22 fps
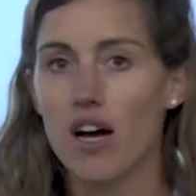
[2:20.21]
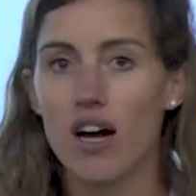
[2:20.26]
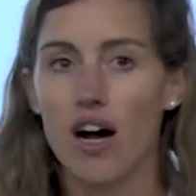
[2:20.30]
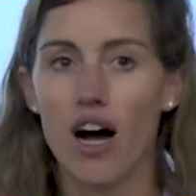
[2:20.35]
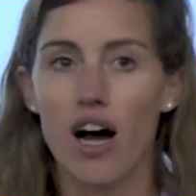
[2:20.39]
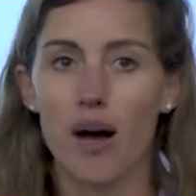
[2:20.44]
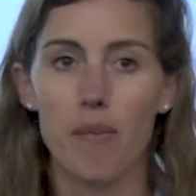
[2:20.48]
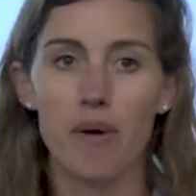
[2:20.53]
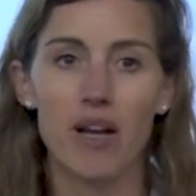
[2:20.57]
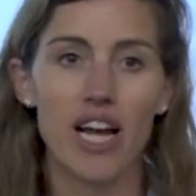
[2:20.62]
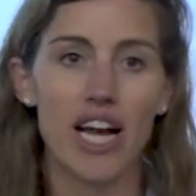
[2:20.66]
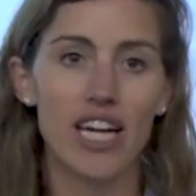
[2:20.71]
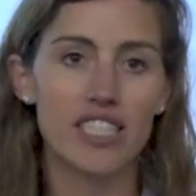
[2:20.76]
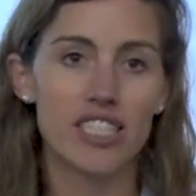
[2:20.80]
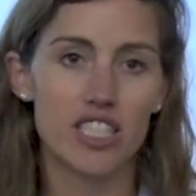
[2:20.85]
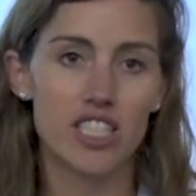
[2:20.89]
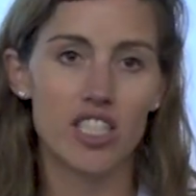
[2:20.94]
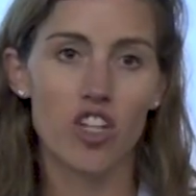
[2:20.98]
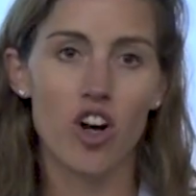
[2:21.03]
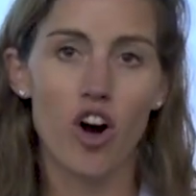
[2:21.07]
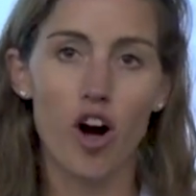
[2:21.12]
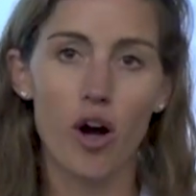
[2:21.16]
It has
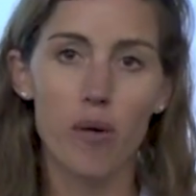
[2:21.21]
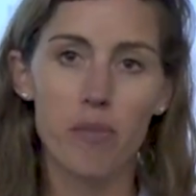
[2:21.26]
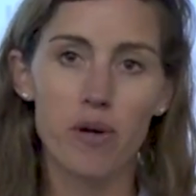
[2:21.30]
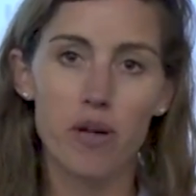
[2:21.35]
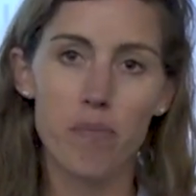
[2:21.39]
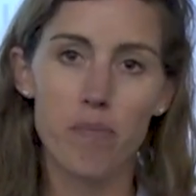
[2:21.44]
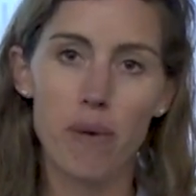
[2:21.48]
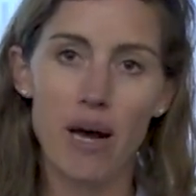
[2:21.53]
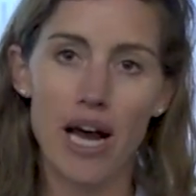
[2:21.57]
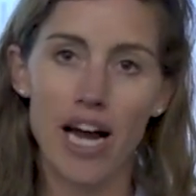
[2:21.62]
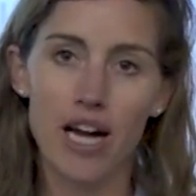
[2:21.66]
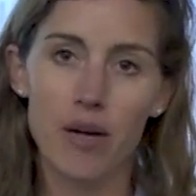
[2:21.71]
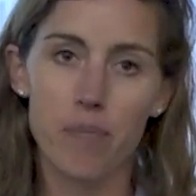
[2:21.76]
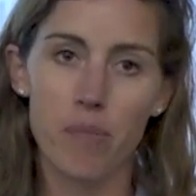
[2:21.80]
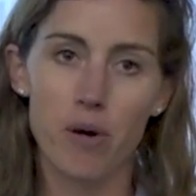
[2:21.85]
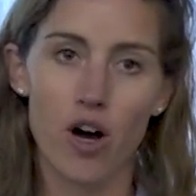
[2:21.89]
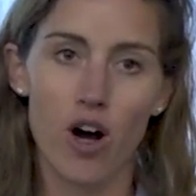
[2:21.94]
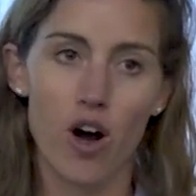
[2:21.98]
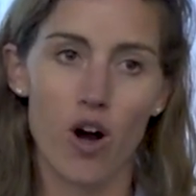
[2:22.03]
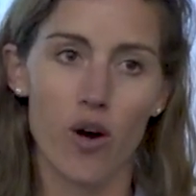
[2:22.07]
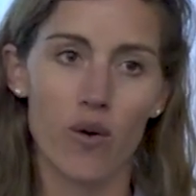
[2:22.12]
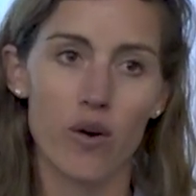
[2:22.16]
this carbon
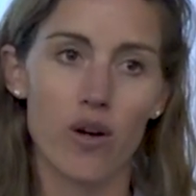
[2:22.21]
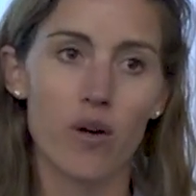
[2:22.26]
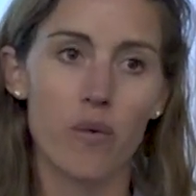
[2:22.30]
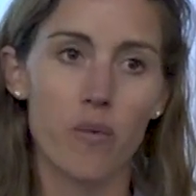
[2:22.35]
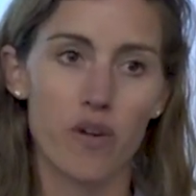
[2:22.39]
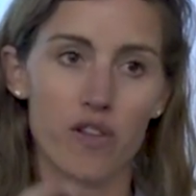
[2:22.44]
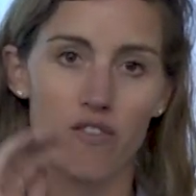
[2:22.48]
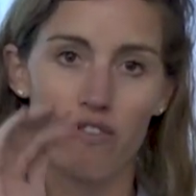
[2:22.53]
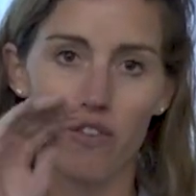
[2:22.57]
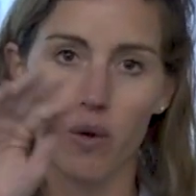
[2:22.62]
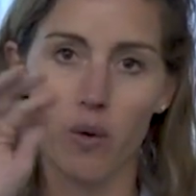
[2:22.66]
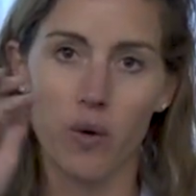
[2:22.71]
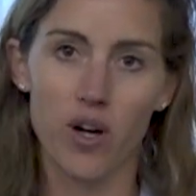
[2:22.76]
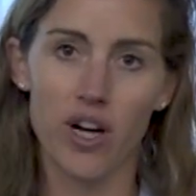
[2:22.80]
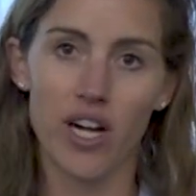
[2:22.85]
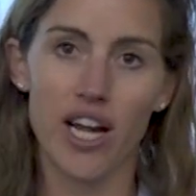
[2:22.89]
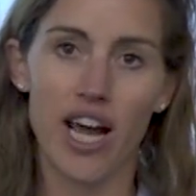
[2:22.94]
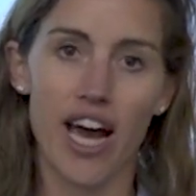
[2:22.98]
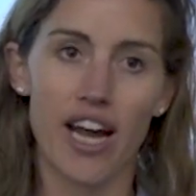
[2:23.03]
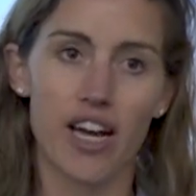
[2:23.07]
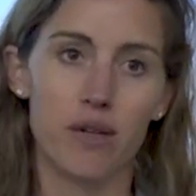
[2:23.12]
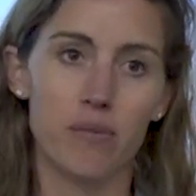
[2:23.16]
backbone with
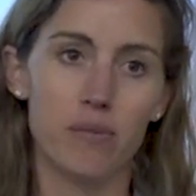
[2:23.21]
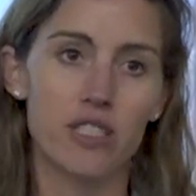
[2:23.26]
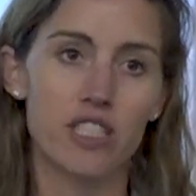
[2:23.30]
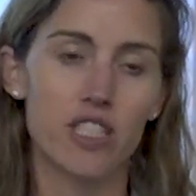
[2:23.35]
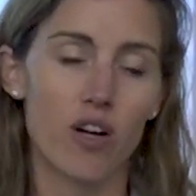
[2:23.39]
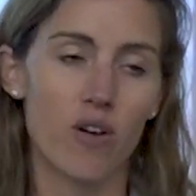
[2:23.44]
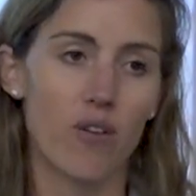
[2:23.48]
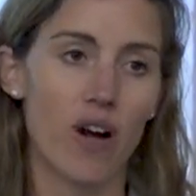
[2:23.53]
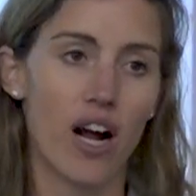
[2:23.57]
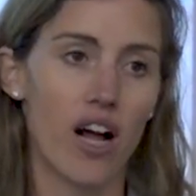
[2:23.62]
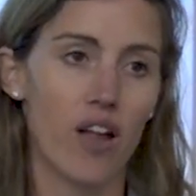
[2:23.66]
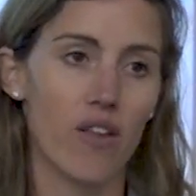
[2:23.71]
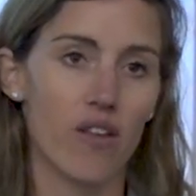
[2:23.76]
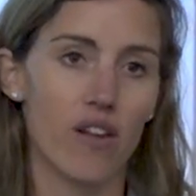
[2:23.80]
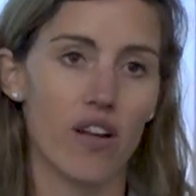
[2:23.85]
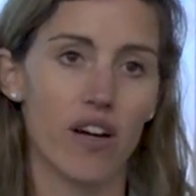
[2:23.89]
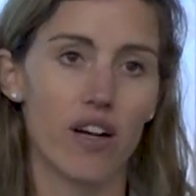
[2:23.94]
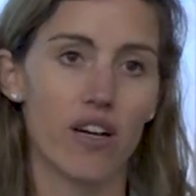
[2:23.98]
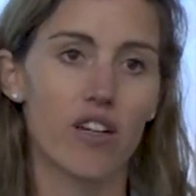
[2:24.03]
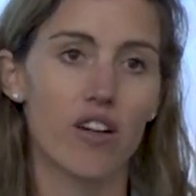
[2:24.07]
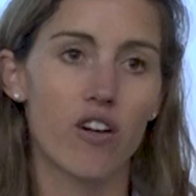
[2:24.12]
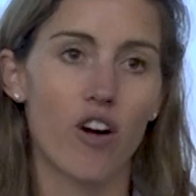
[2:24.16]
fluorine atoms around
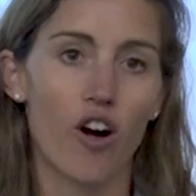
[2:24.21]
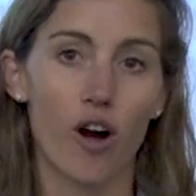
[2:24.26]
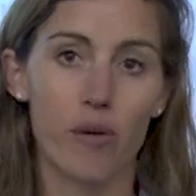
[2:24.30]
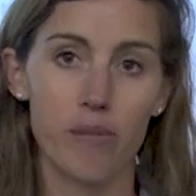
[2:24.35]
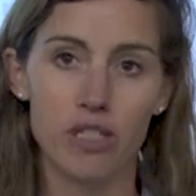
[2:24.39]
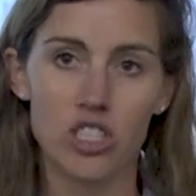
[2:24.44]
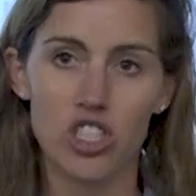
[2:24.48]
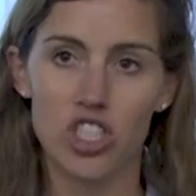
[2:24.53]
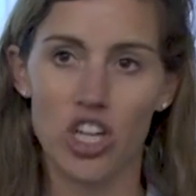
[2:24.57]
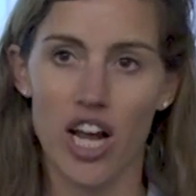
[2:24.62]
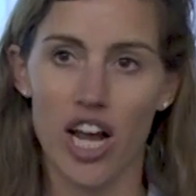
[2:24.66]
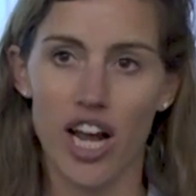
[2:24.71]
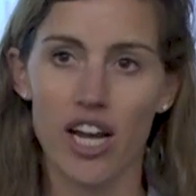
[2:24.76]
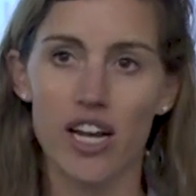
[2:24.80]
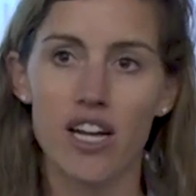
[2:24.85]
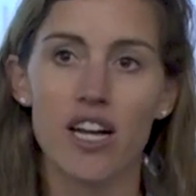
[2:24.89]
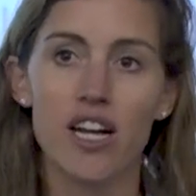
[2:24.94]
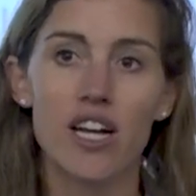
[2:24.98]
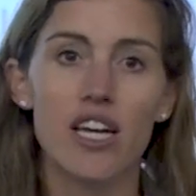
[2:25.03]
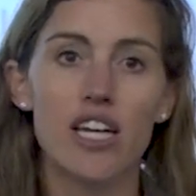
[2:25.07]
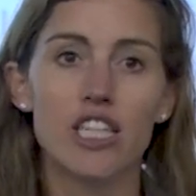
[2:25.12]
the carbon chain.